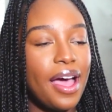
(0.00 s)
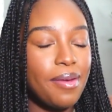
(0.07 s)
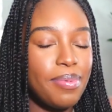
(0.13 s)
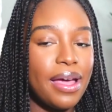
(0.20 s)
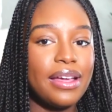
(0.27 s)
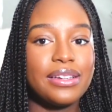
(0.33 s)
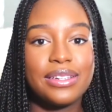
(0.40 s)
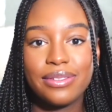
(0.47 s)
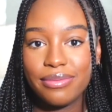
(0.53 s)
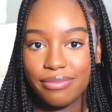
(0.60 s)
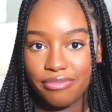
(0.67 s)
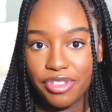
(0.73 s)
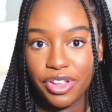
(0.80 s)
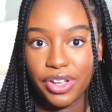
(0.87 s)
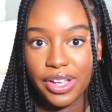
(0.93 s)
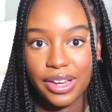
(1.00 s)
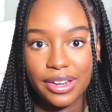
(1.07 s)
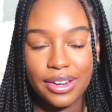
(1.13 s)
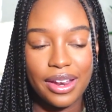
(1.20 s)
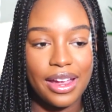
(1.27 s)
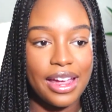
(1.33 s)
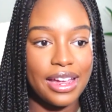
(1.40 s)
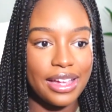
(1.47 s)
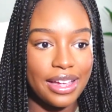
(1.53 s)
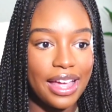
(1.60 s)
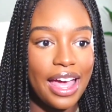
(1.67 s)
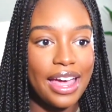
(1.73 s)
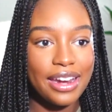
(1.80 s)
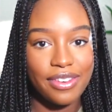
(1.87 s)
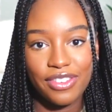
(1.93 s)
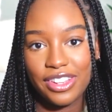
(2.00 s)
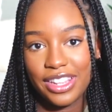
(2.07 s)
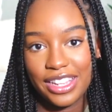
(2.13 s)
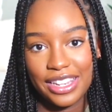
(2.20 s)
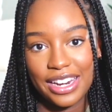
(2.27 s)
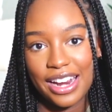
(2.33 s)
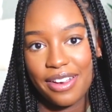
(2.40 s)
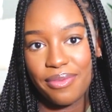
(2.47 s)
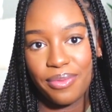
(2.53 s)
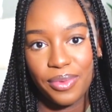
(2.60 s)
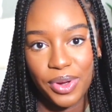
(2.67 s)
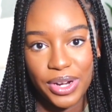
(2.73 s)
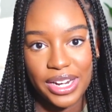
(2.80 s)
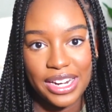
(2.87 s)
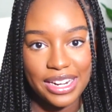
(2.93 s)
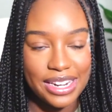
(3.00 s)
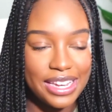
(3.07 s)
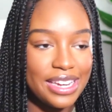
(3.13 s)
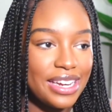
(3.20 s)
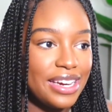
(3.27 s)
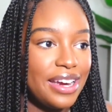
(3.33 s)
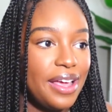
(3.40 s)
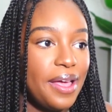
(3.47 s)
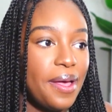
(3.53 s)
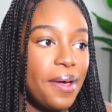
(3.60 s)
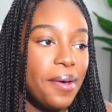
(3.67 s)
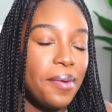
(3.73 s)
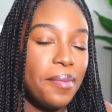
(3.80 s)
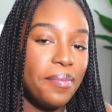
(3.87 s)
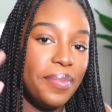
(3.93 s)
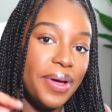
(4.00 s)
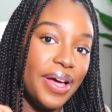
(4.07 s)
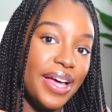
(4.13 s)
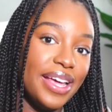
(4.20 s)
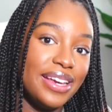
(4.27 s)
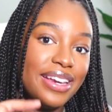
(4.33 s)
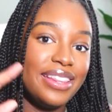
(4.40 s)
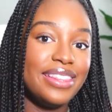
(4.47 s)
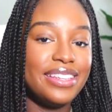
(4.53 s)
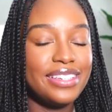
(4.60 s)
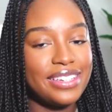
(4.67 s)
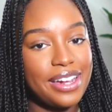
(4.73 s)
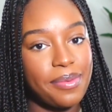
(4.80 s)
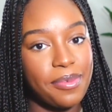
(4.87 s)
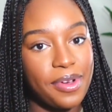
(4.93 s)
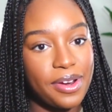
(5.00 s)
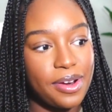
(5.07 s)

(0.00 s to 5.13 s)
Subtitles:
packed good. I had everything that I wanted and needed, but this time around